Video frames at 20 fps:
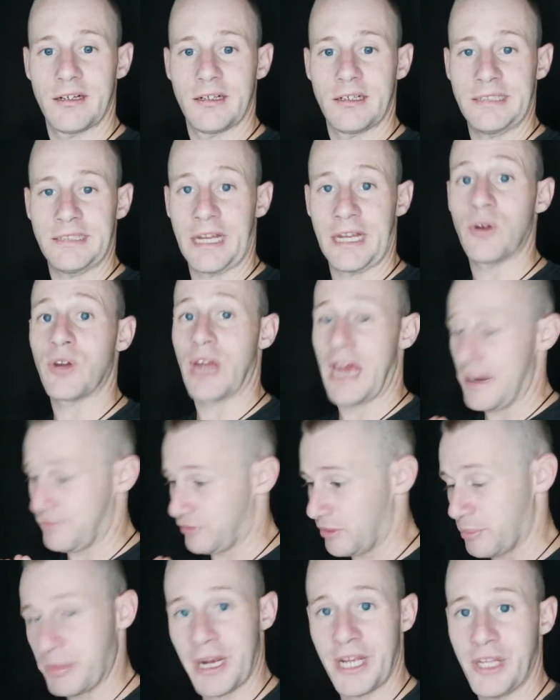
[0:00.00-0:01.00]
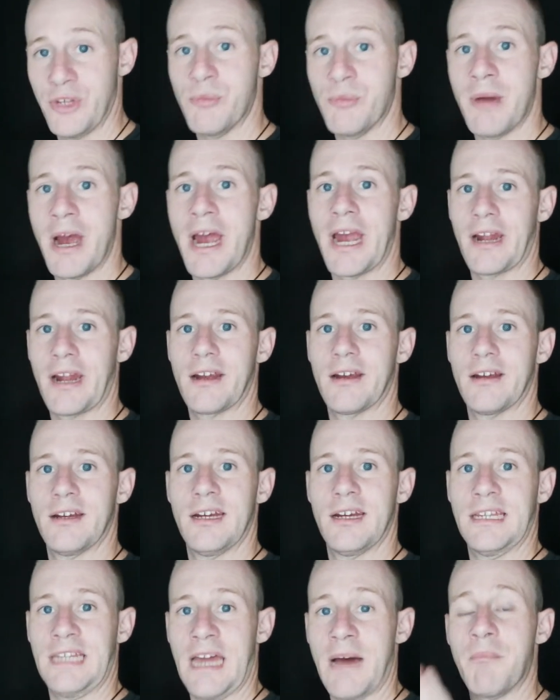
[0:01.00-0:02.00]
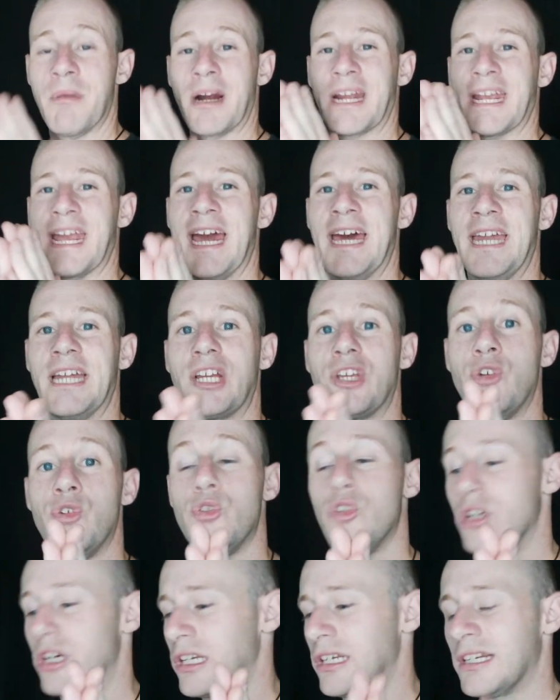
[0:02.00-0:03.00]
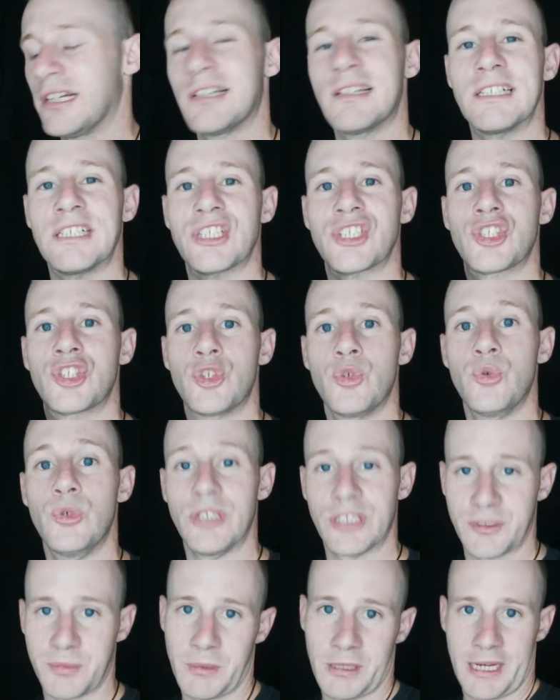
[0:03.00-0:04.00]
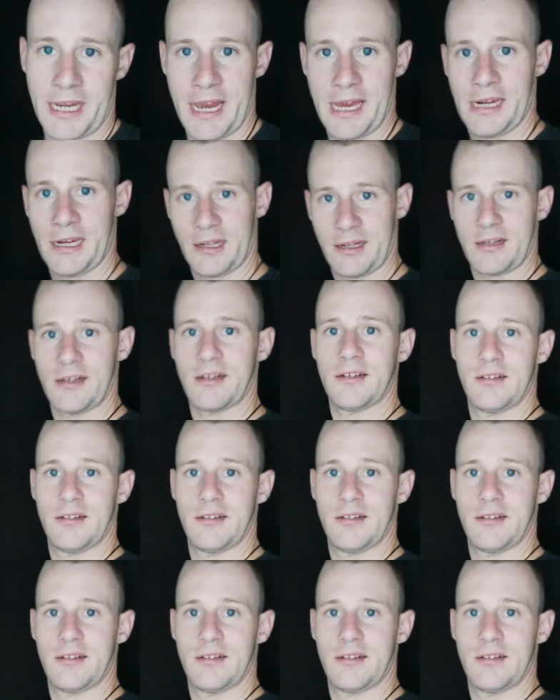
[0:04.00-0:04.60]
They're going to have to pay you back. That mechanic, you can literally sue this mechanic.